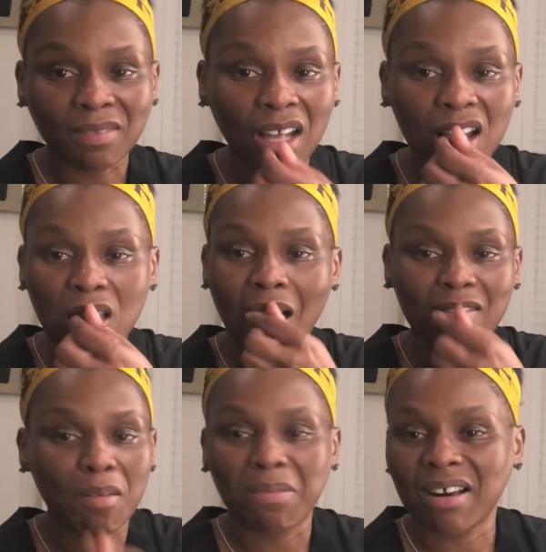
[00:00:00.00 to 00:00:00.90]
It's
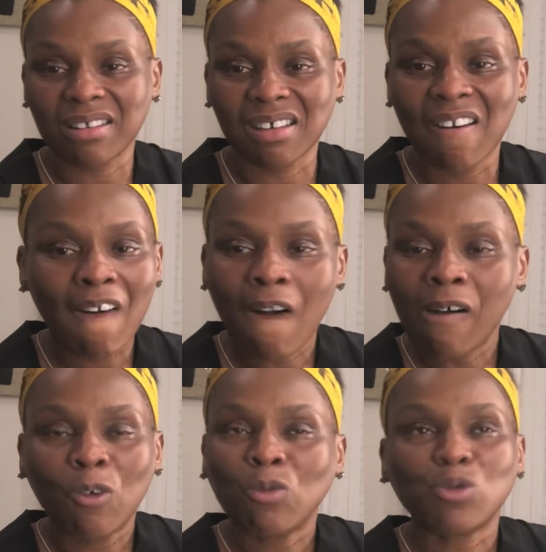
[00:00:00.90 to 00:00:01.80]
not the best
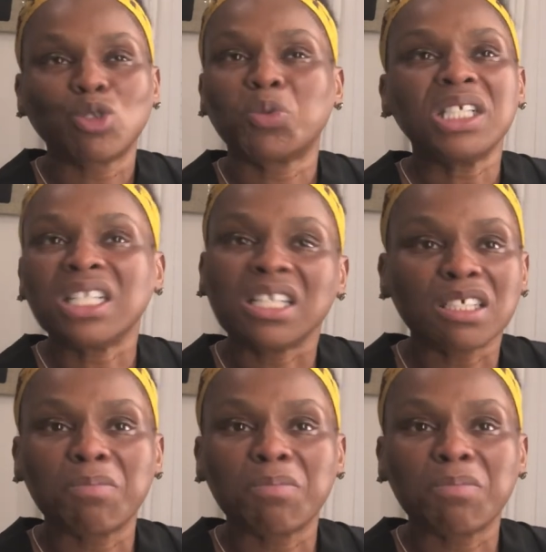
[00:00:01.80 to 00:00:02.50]
sweetness,